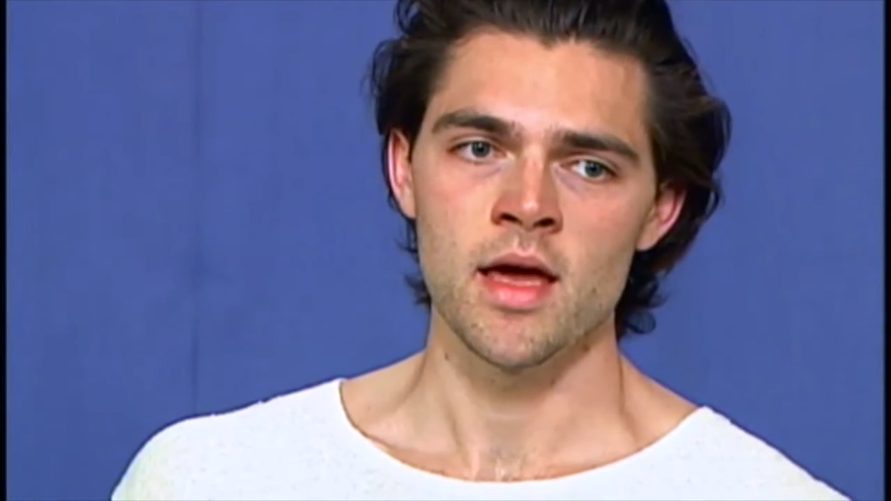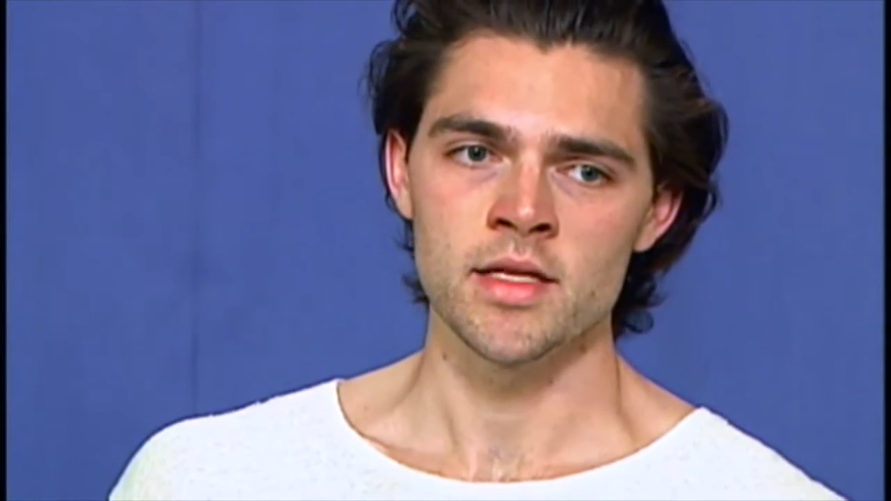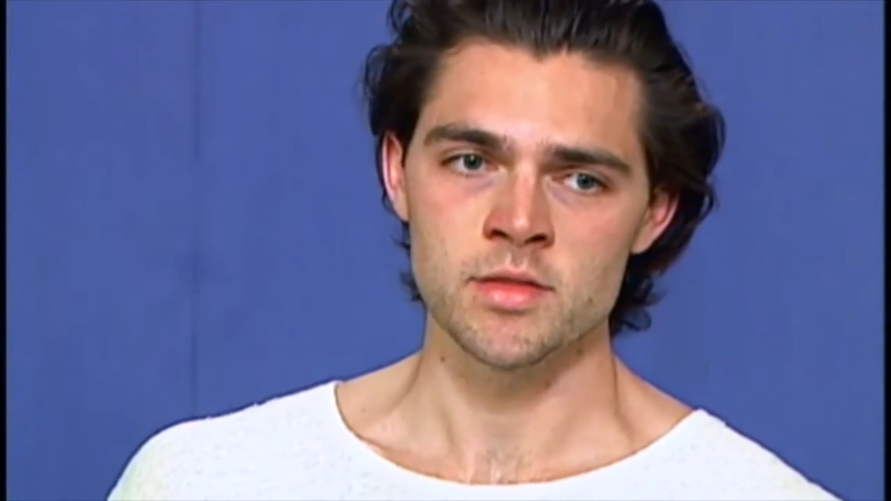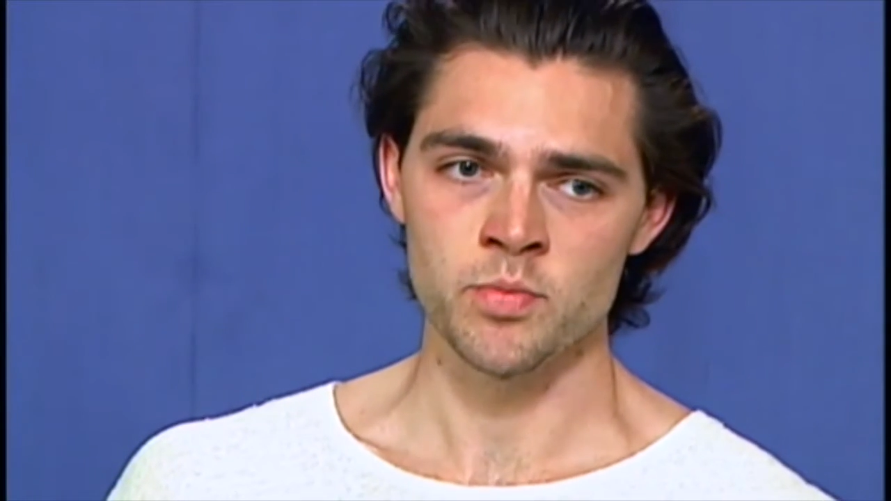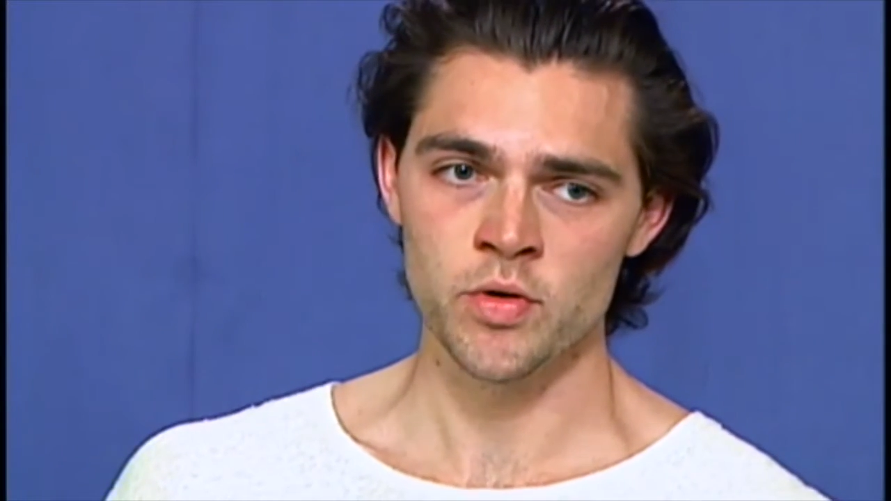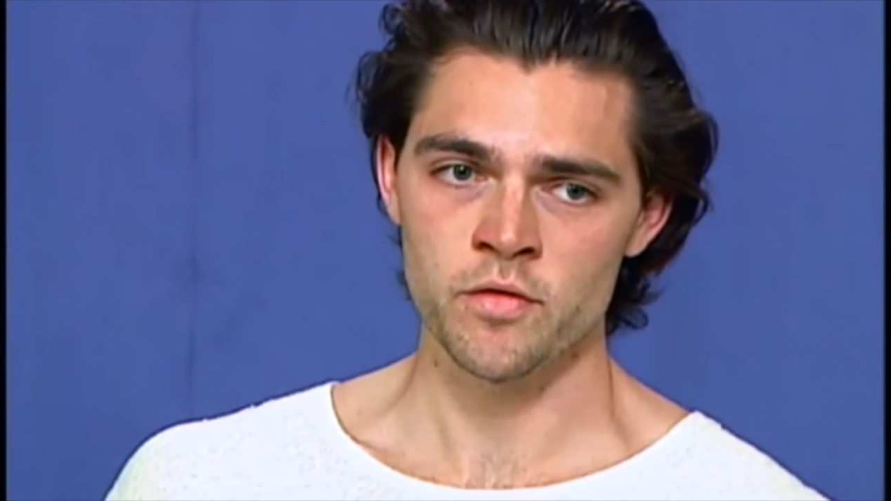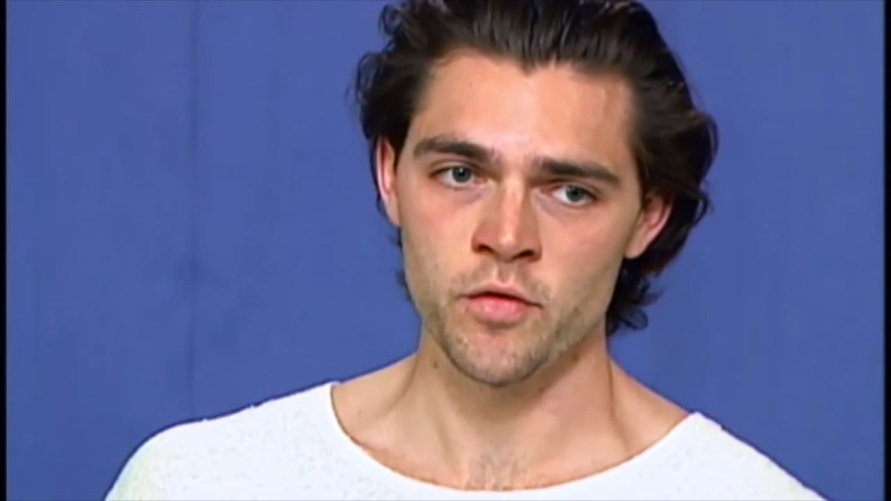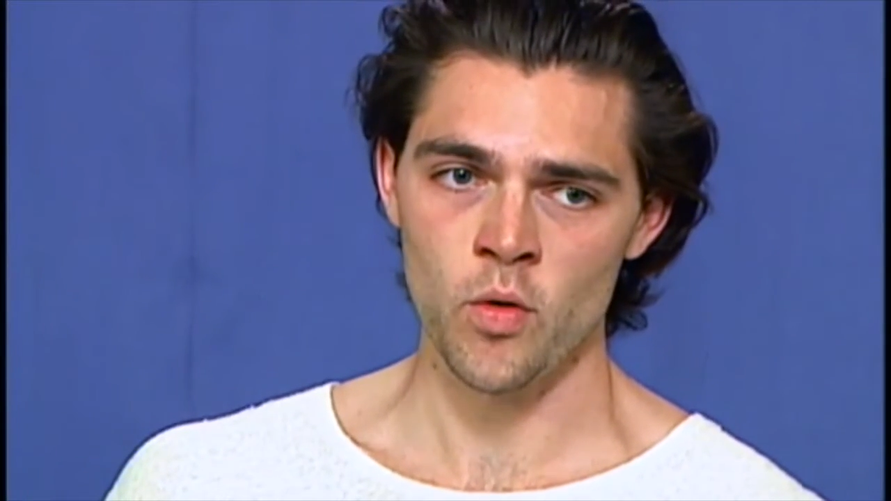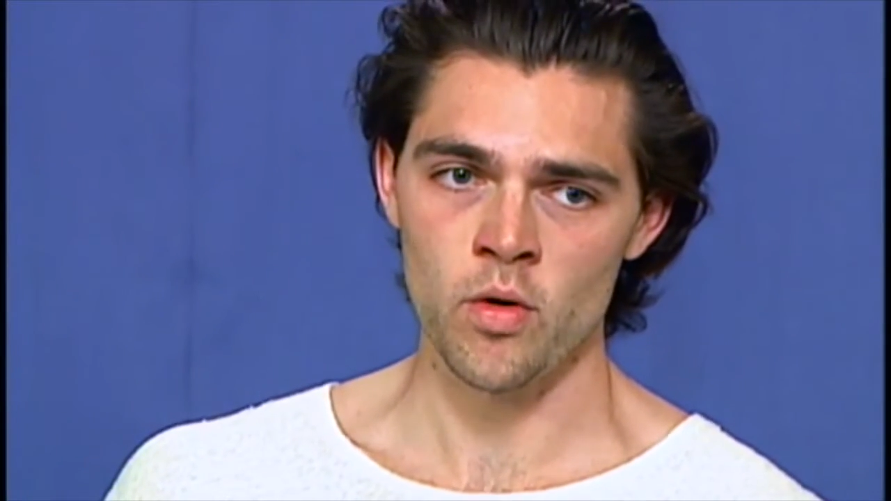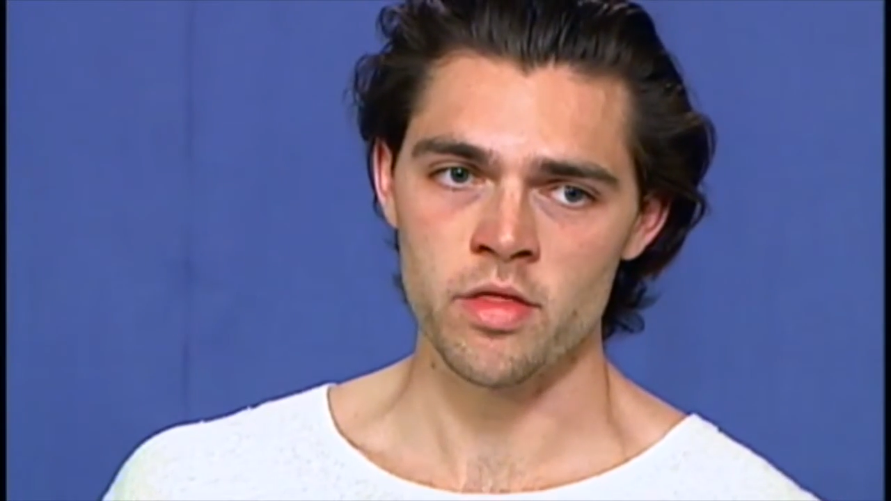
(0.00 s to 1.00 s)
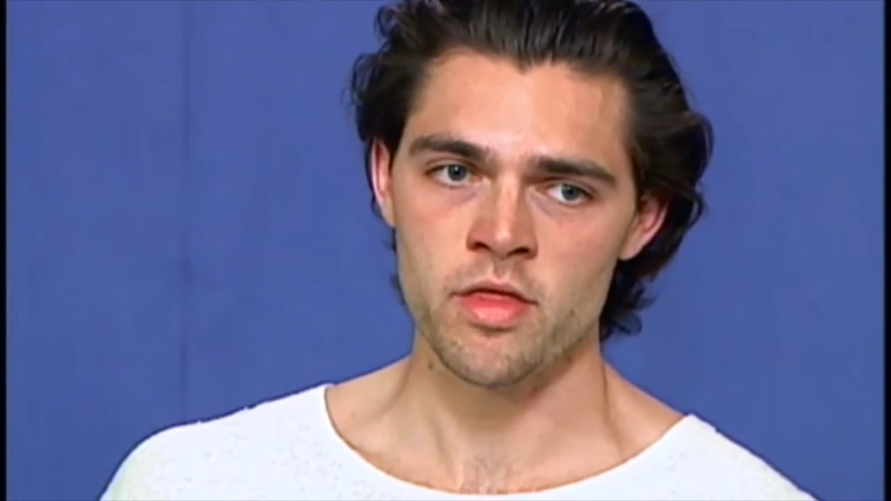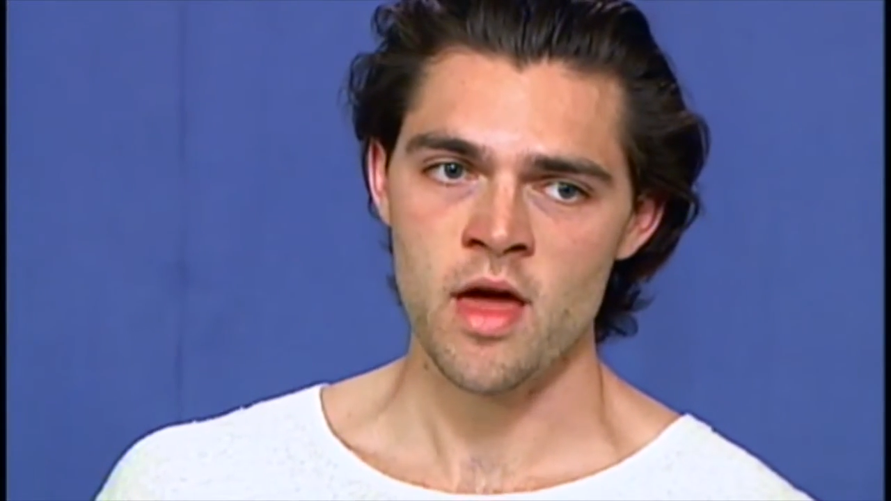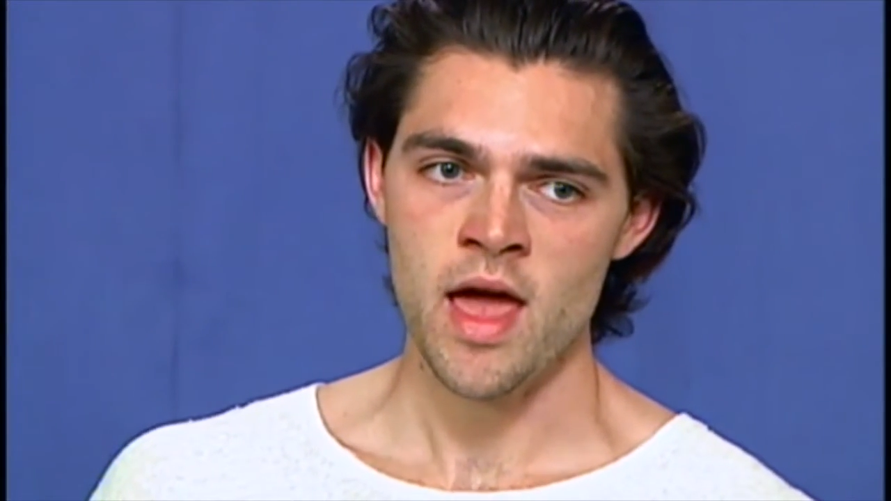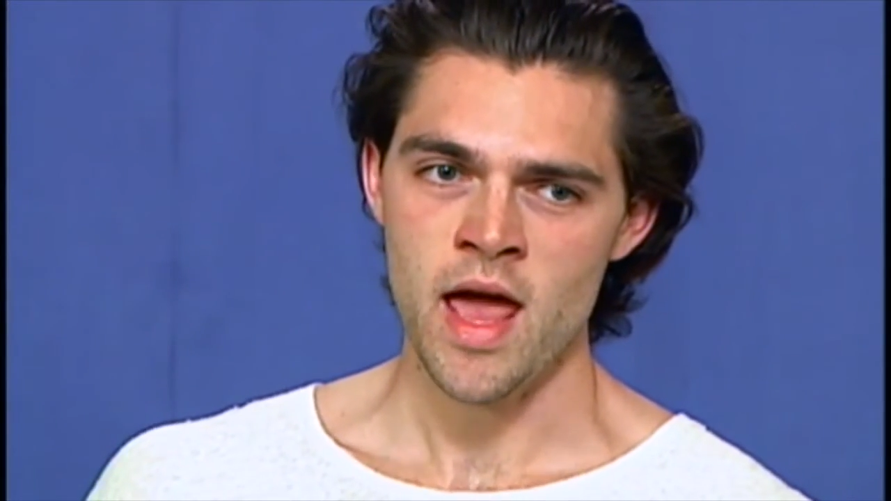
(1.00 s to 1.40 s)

and to put forth